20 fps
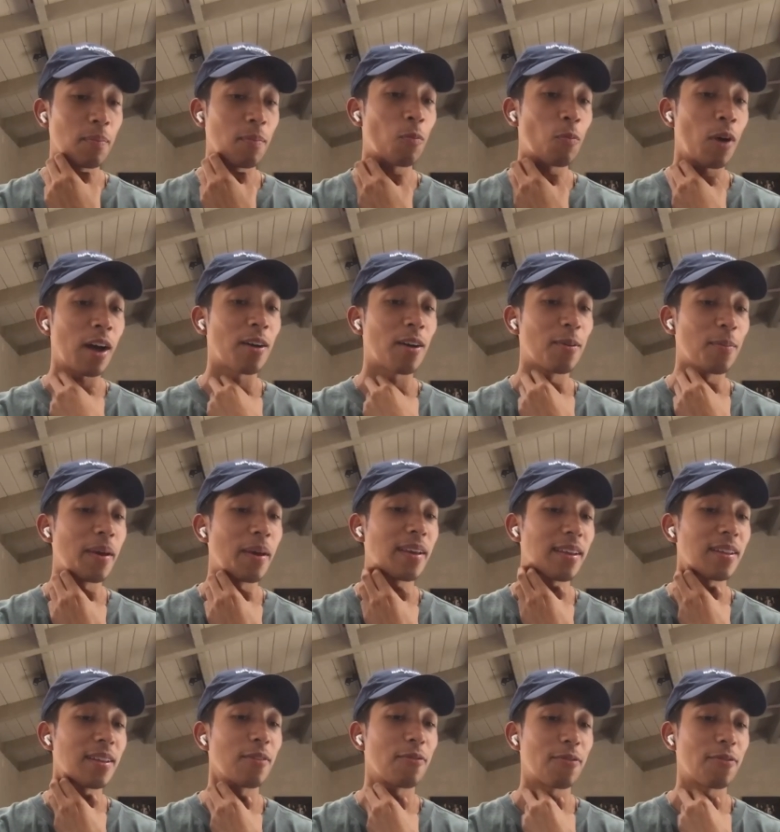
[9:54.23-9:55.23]
while
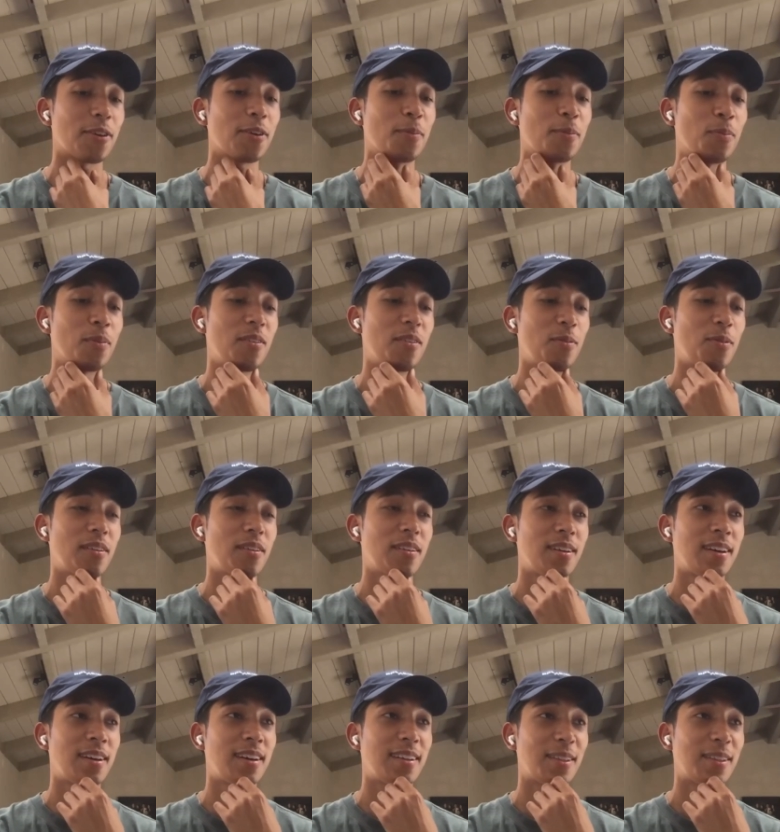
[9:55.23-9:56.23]
making the film,
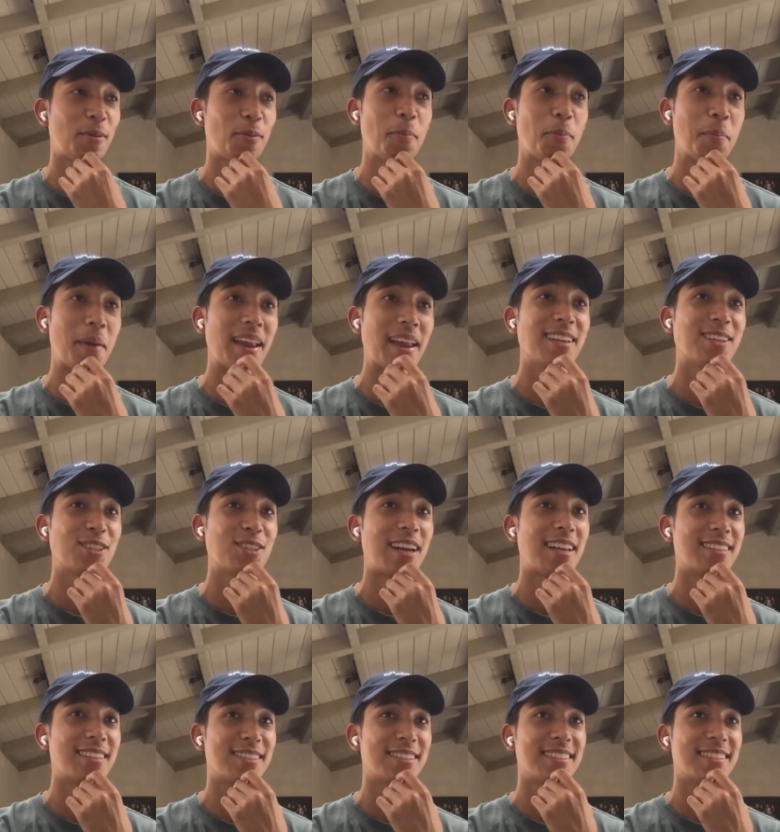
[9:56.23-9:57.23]
there were many
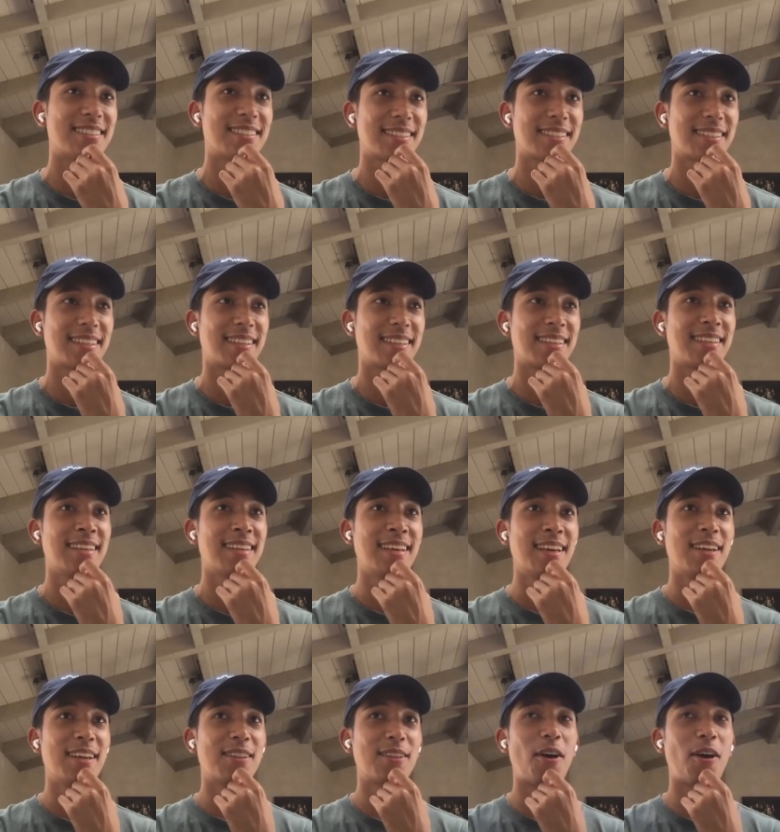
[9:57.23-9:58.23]
challenges. I think
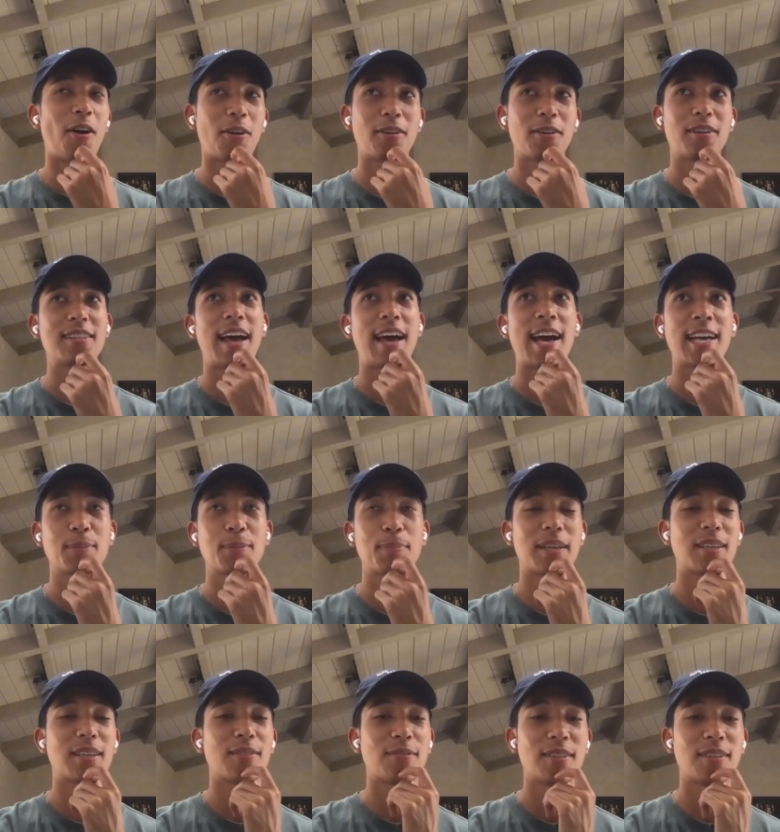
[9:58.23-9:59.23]
the hardest
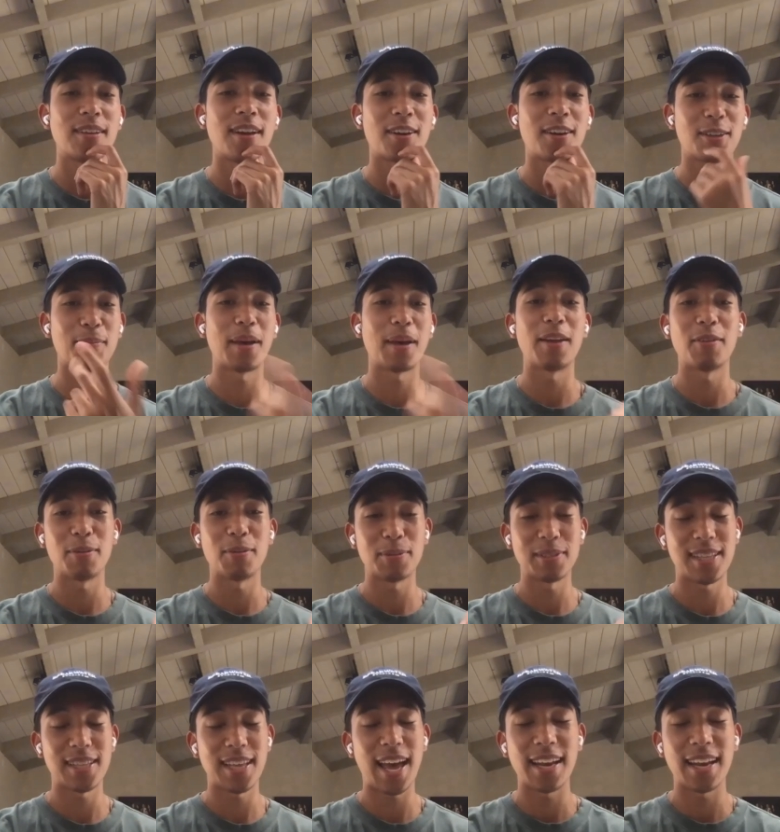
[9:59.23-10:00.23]
aspect of the documentary
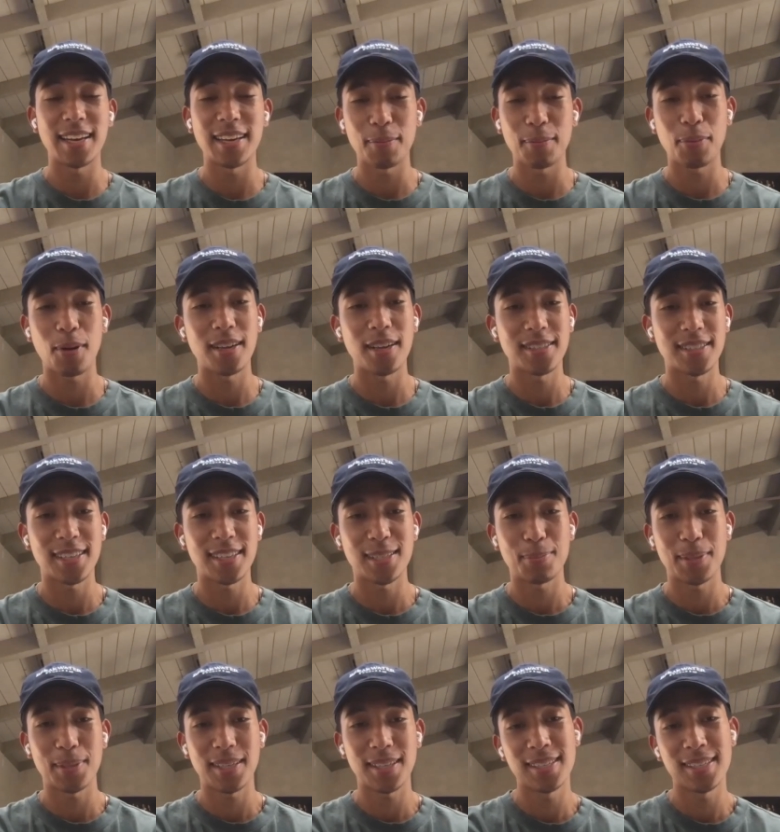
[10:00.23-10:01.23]
was the editing process,
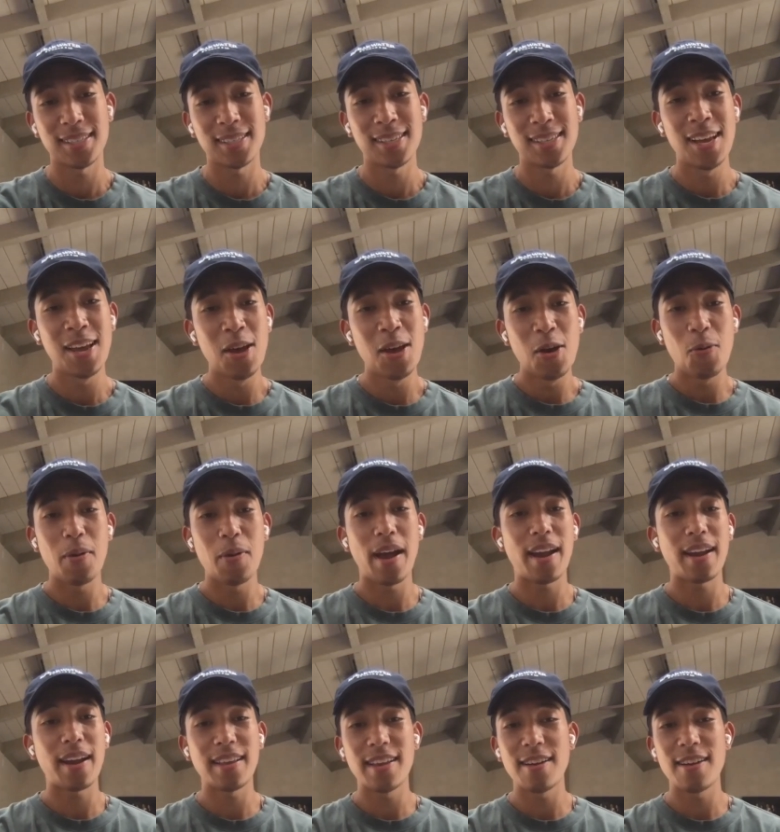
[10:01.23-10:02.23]
because we
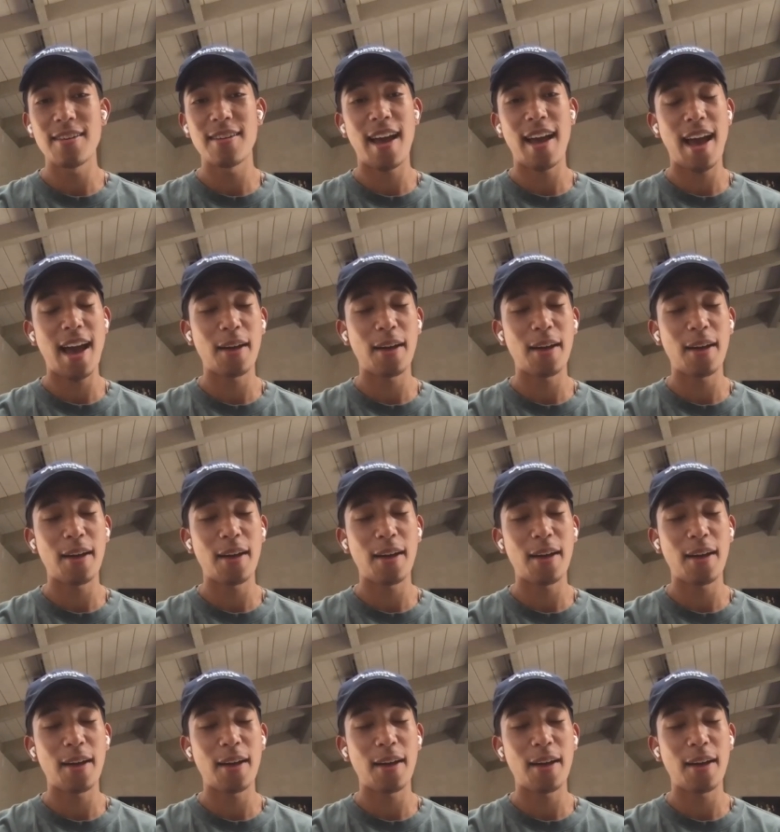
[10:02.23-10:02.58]
had a year and a